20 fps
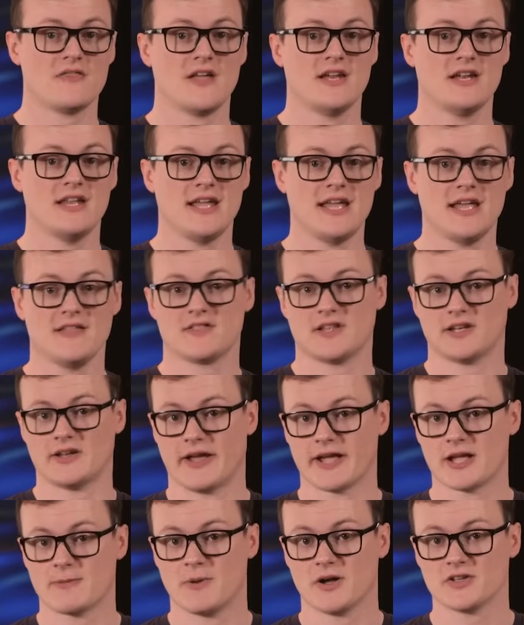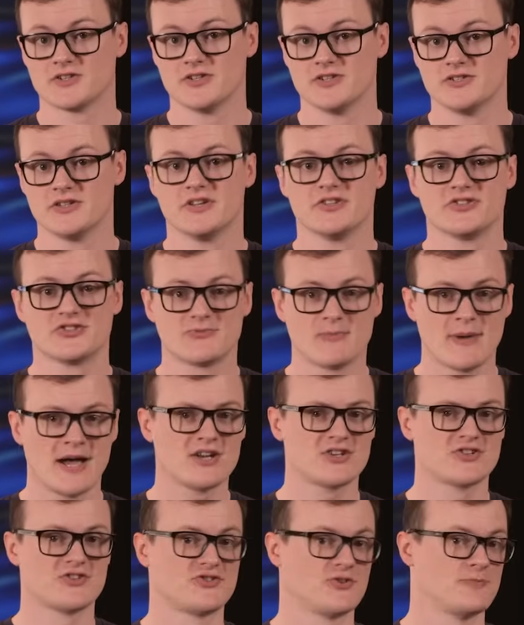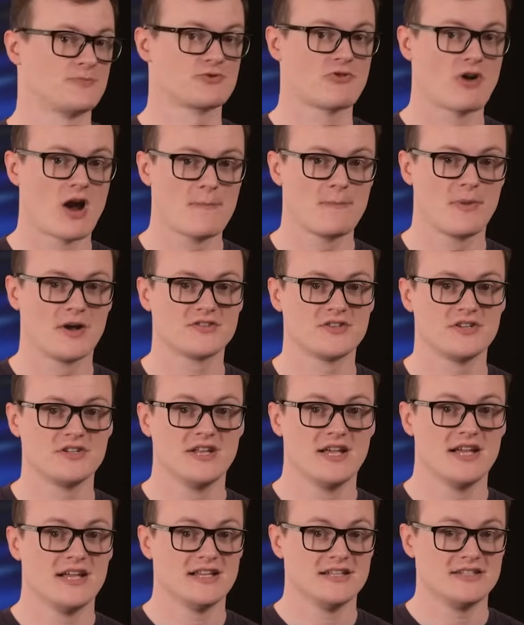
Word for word: then hit the like button, smash the subscribe button,